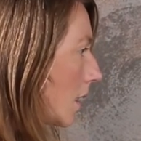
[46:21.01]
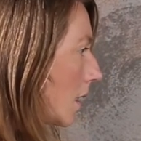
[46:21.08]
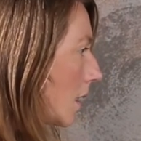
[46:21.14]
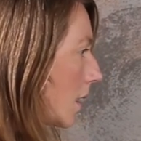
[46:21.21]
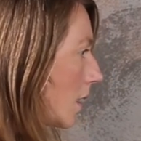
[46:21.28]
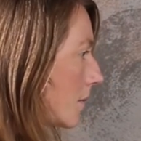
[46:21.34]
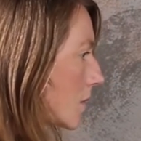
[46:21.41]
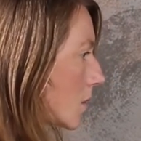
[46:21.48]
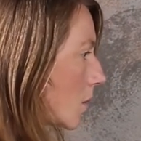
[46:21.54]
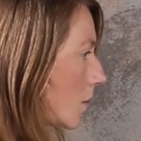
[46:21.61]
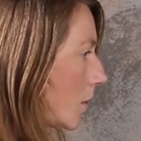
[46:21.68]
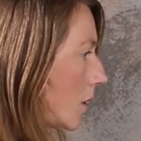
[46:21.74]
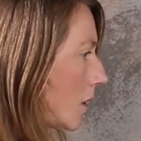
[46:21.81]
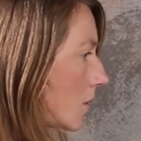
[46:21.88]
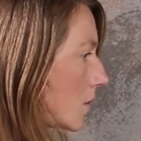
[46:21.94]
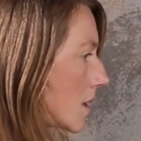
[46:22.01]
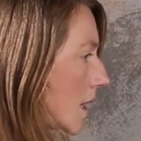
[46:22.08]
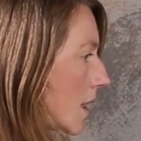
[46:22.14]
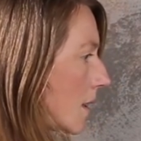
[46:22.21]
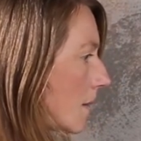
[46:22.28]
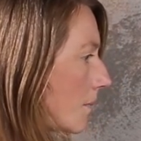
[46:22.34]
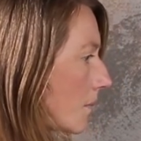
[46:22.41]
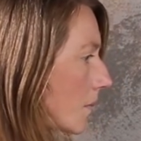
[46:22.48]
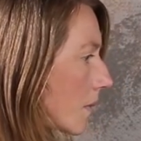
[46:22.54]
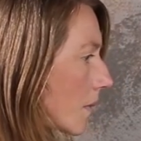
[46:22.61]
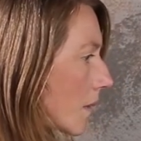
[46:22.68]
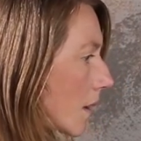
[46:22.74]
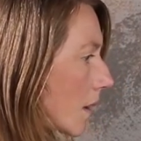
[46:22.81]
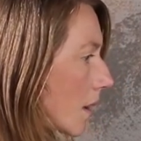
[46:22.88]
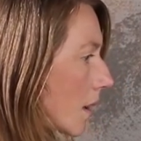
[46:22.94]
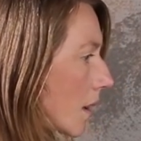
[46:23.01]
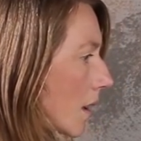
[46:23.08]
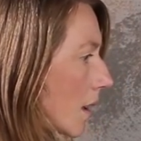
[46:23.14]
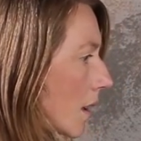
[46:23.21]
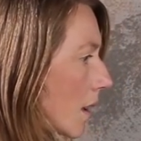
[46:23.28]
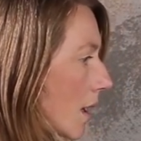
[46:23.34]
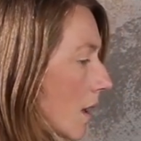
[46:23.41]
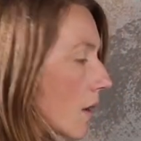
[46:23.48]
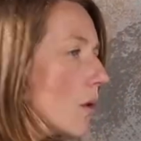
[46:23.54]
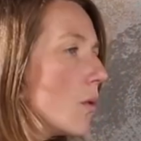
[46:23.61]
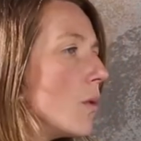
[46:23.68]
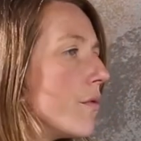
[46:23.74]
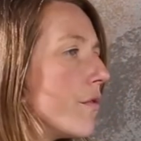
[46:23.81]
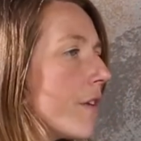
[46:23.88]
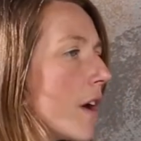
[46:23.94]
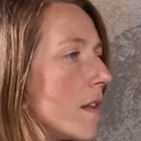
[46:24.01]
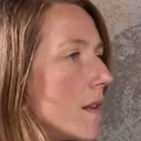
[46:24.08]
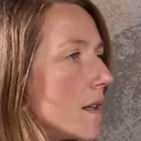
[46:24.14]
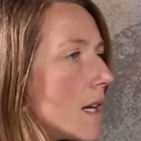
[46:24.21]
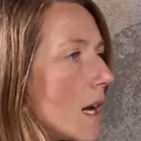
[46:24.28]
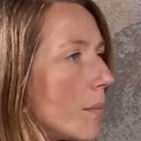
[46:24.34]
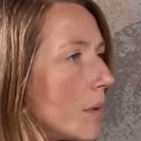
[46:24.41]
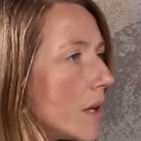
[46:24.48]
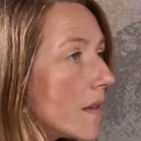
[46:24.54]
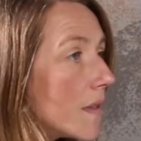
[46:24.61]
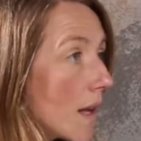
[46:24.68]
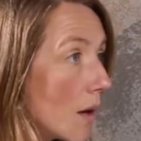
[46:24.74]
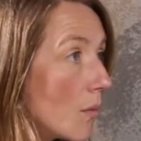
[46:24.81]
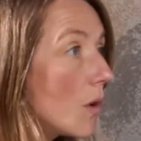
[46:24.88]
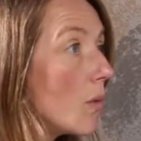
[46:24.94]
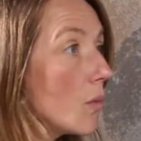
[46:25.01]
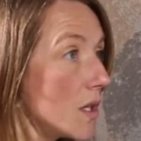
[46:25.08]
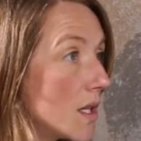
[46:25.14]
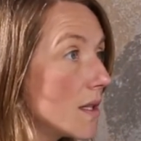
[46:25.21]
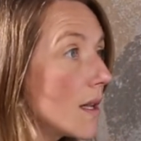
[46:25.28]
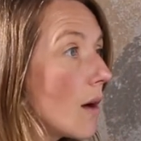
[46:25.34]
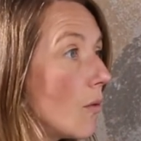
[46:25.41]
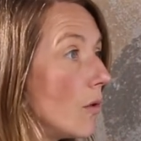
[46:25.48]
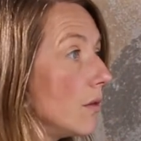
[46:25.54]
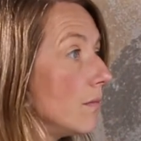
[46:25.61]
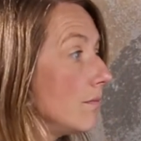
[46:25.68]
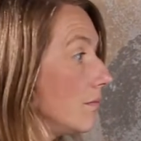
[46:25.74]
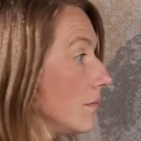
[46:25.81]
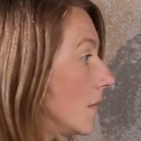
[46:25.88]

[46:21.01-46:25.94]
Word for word: Uh, so we'll put those in and I'll go and find the template that I want, which is that one.